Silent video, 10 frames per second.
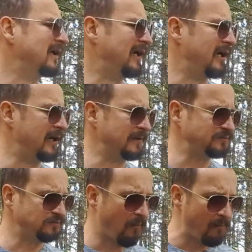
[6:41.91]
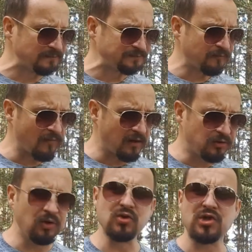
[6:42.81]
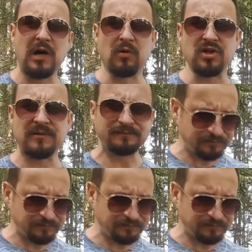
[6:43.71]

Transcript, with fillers: uh, cold showers.